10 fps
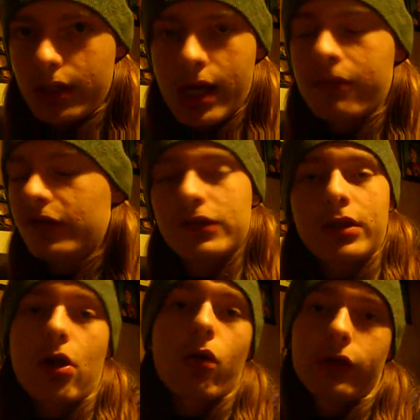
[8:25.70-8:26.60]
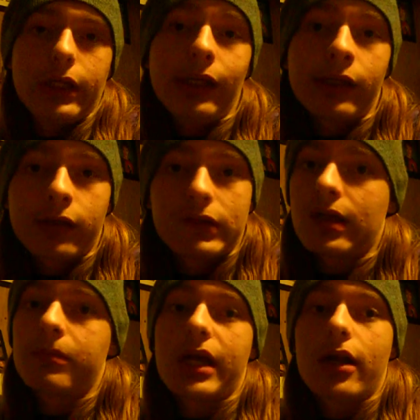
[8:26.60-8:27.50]
I'm just going to call you Ian because
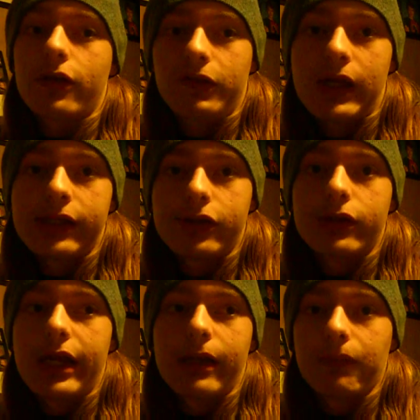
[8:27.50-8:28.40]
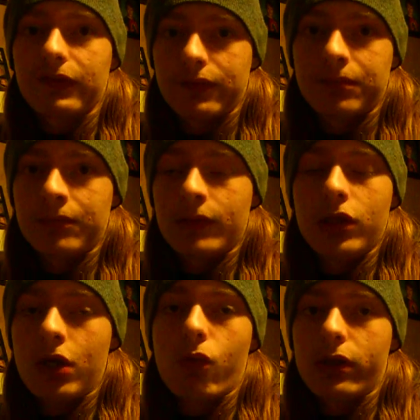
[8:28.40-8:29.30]
I'm tired of saying your names.
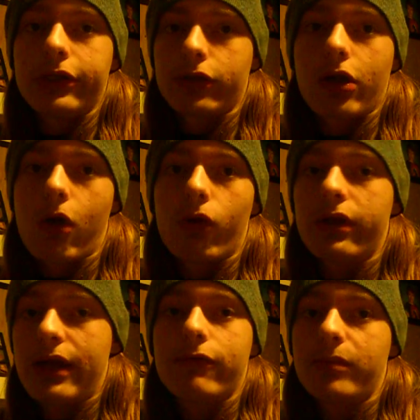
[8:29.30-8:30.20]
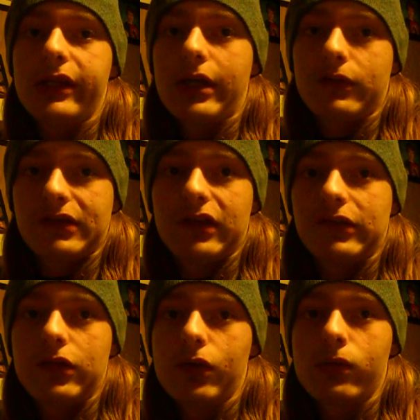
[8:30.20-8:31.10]
You know what you're called. Everybody else does
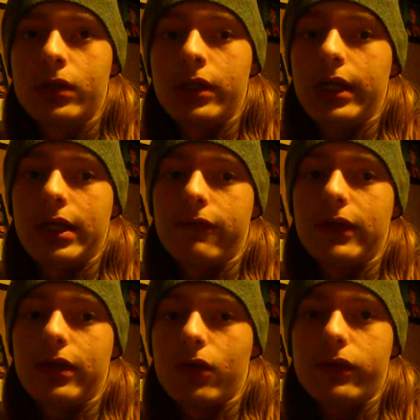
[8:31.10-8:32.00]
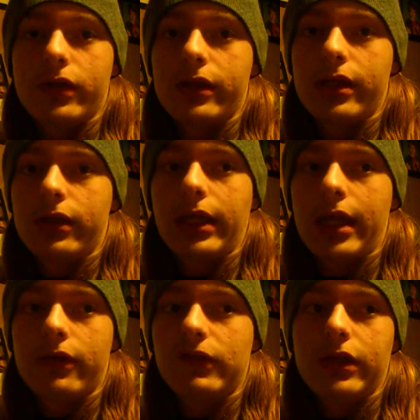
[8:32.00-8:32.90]
too. And if they don't, then they
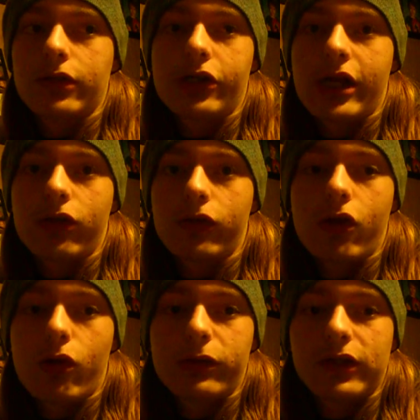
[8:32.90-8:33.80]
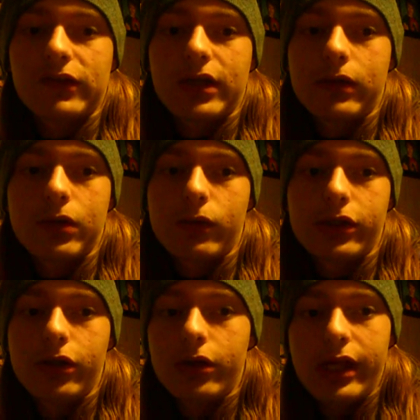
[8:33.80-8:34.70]
can't see your channel at all because they don't know
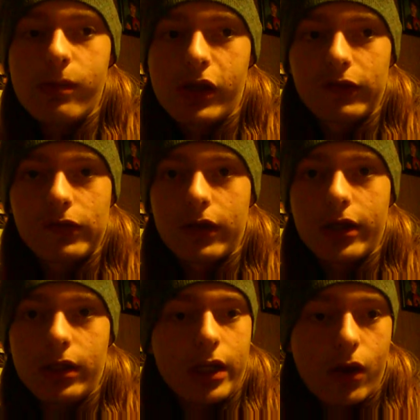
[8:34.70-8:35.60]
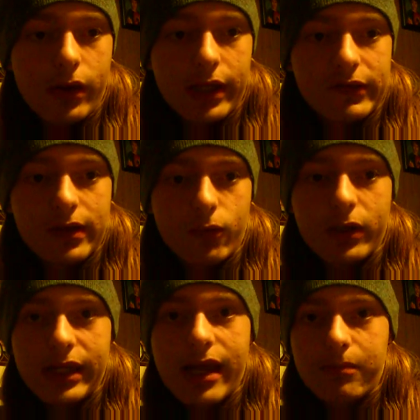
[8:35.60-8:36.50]
what your name is. So there you go. That's
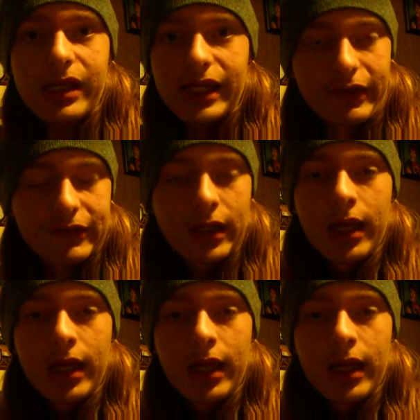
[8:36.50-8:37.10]
what that means.